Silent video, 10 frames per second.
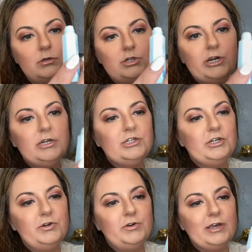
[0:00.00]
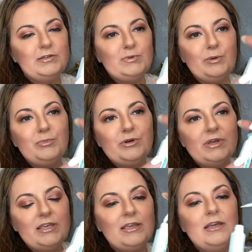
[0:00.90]
trying to show you guys what I'm
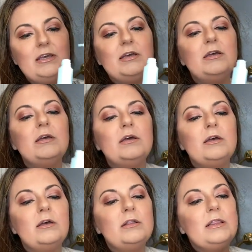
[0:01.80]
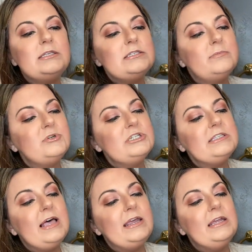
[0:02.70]
doing. So I'm just
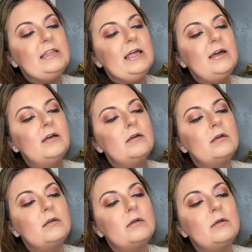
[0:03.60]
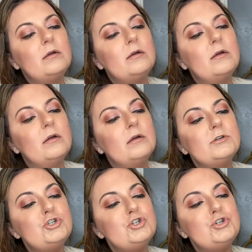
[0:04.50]
lining that
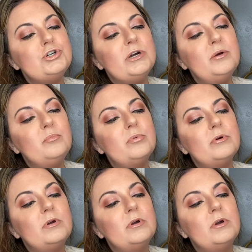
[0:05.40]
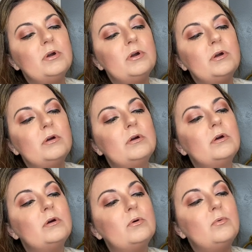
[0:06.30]
strip
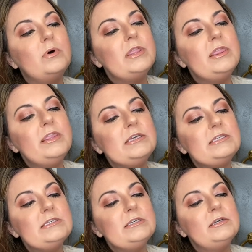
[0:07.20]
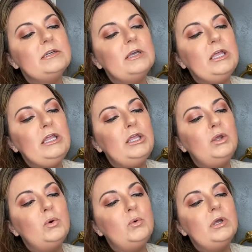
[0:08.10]
with this
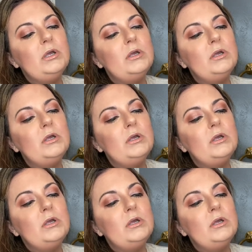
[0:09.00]
glue,